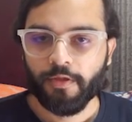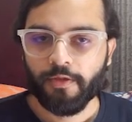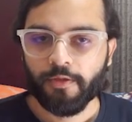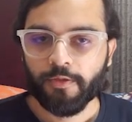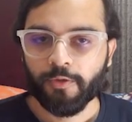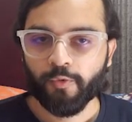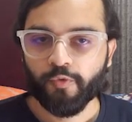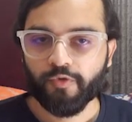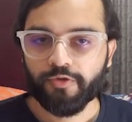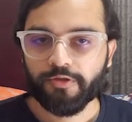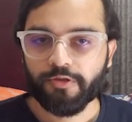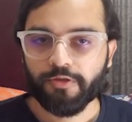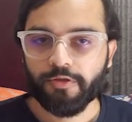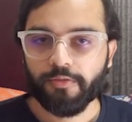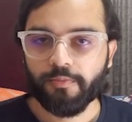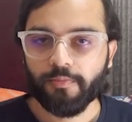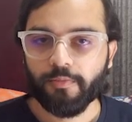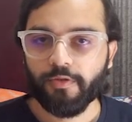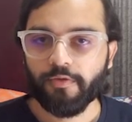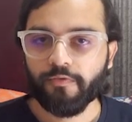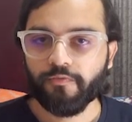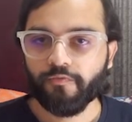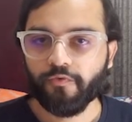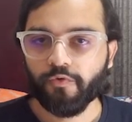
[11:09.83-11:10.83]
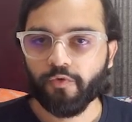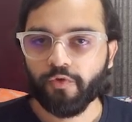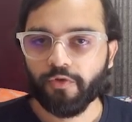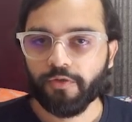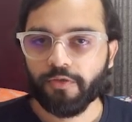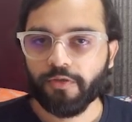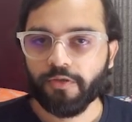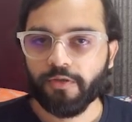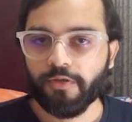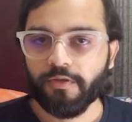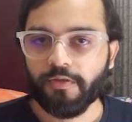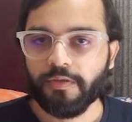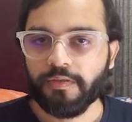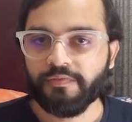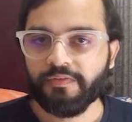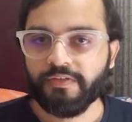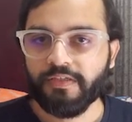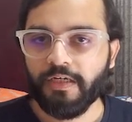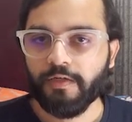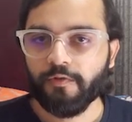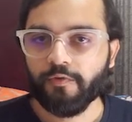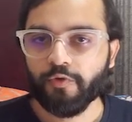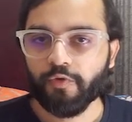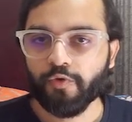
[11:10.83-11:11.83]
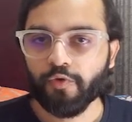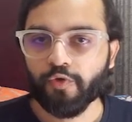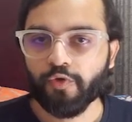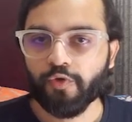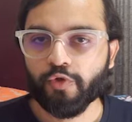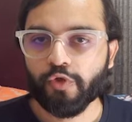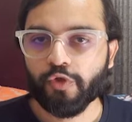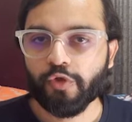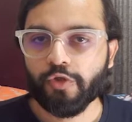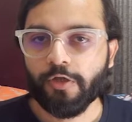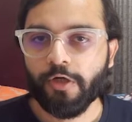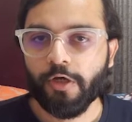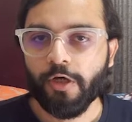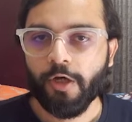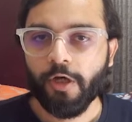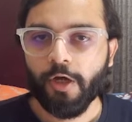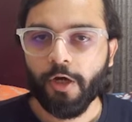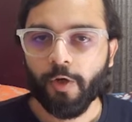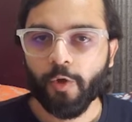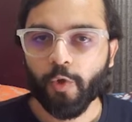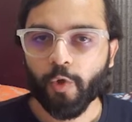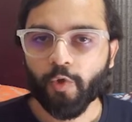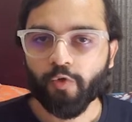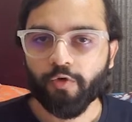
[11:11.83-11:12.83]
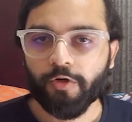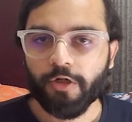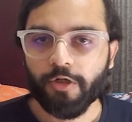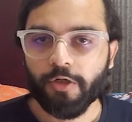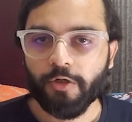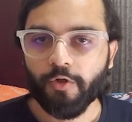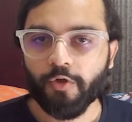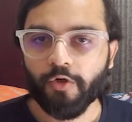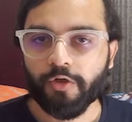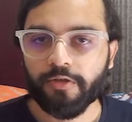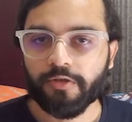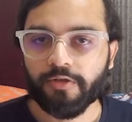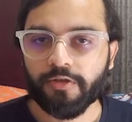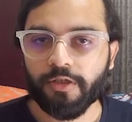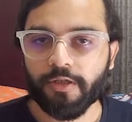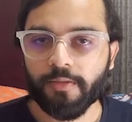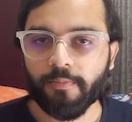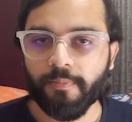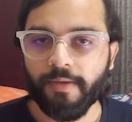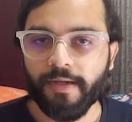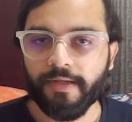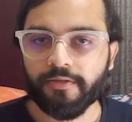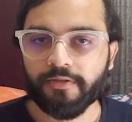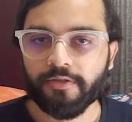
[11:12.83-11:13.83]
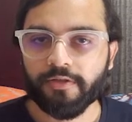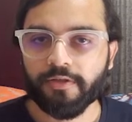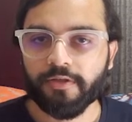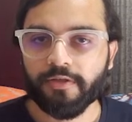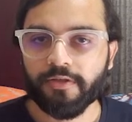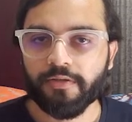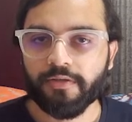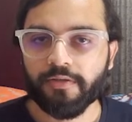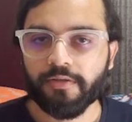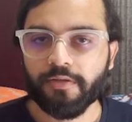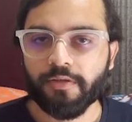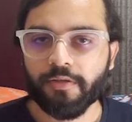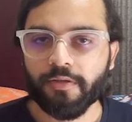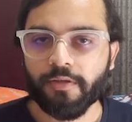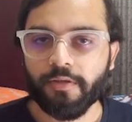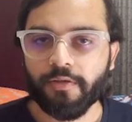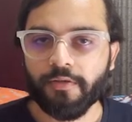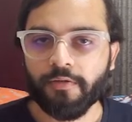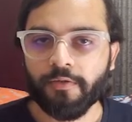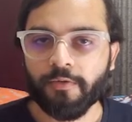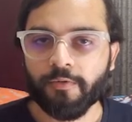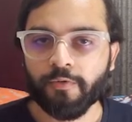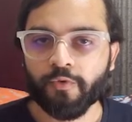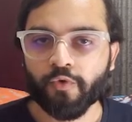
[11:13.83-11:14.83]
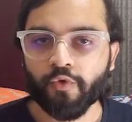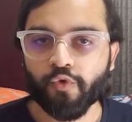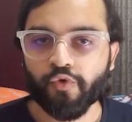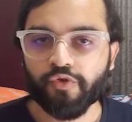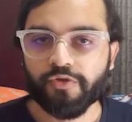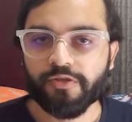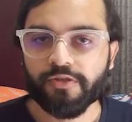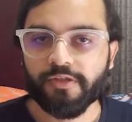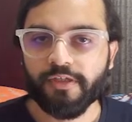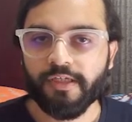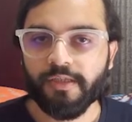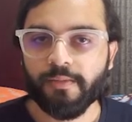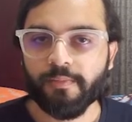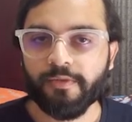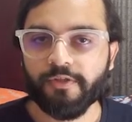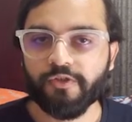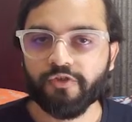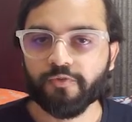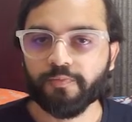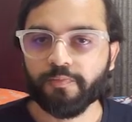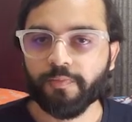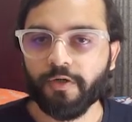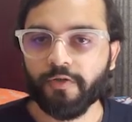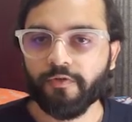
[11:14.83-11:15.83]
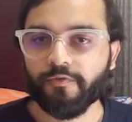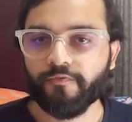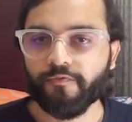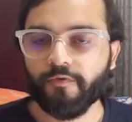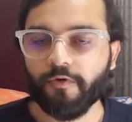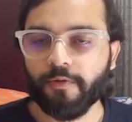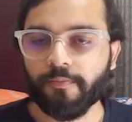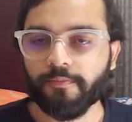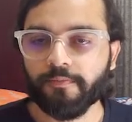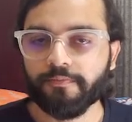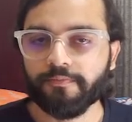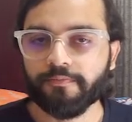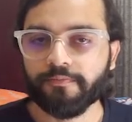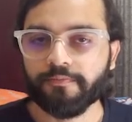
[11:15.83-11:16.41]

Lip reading: Question number 4, we have to overload the method whose name is perform,